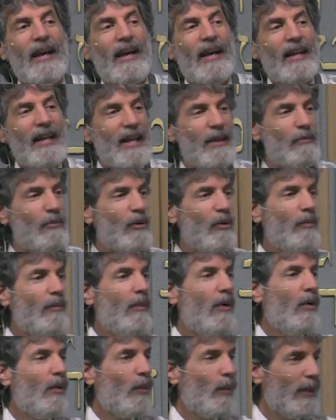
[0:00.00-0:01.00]
and
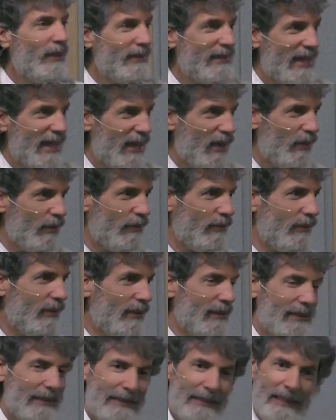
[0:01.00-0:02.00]
Abram went down
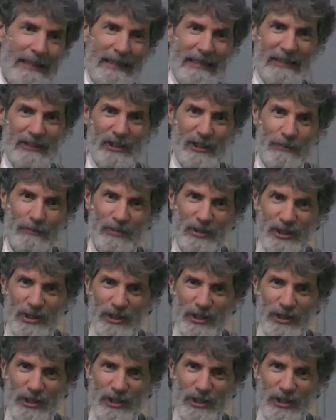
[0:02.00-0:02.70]
to Egypt.